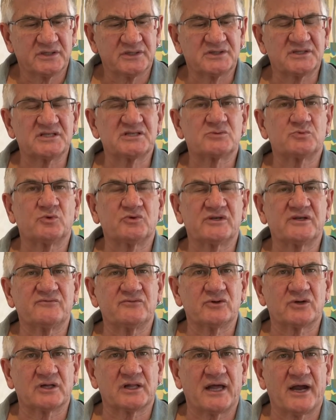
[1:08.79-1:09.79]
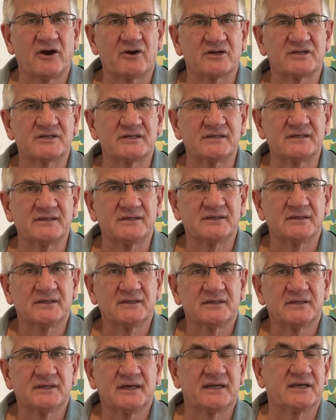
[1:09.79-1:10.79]
This will give you clarity,
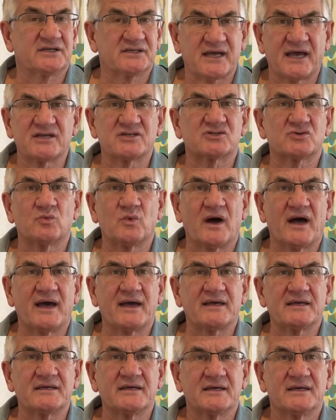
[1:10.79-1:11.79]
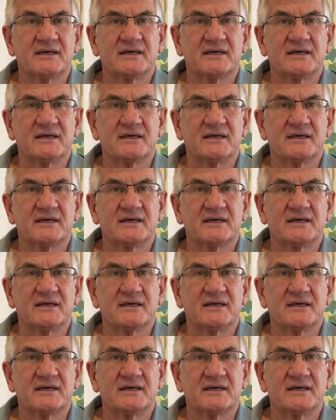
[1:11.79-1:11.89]
and it takes away